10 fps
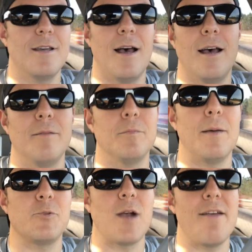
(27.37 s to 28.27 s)

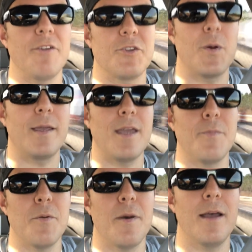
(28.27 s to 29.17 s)
I'm driving, so I can't
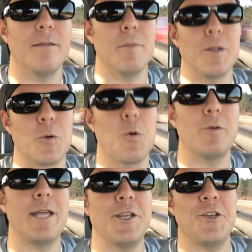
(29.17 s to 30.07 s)
put my little
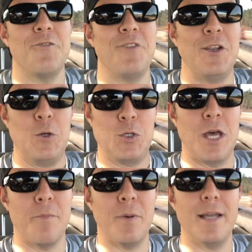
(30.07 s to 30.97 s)
quotation fingers
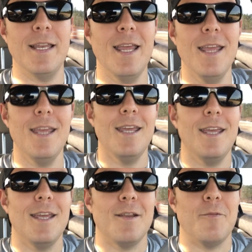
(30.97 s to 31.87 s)
up, but
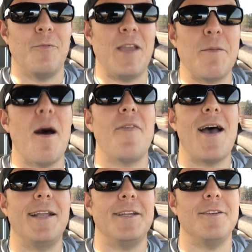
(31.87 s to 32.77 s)
think about
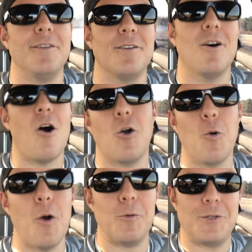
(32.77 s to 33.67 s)
that in all
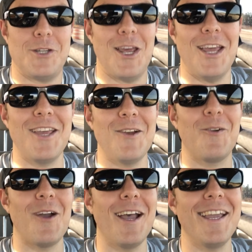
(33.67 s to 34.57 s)
quotes,
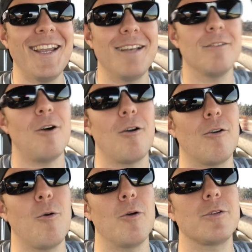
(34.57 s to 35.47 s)
right? All
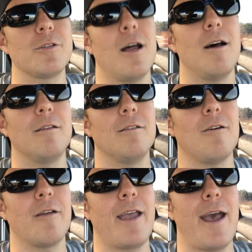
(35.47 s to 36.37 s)
quotes, not
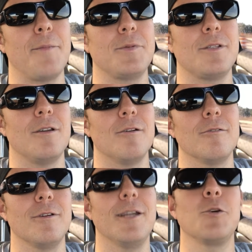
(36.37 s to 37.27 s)
all caps, no,
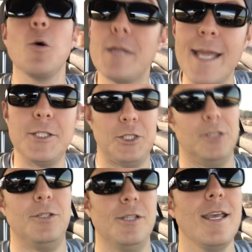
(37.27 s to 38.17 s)
in
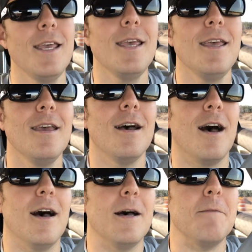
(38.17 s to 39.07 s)
quotations.
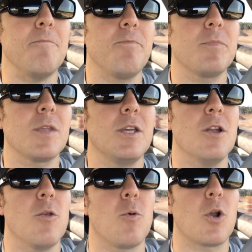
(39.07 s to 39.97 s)
You
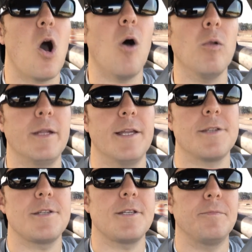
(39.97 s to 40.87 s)
know, the word
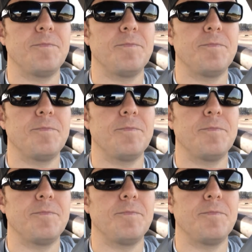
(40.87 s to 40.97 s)
holiness.